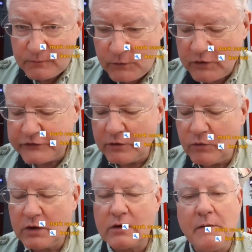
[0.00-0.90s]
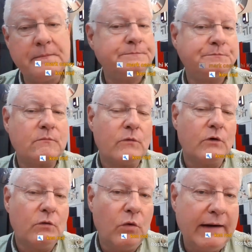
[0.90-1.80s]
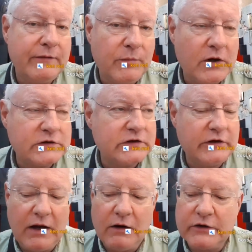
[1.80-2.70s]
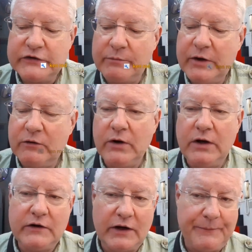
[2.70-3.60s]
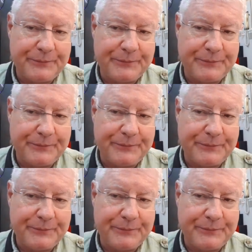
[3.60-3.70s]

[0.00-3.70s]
Just at work. We'll have the boss sit down because I'm getting ready to.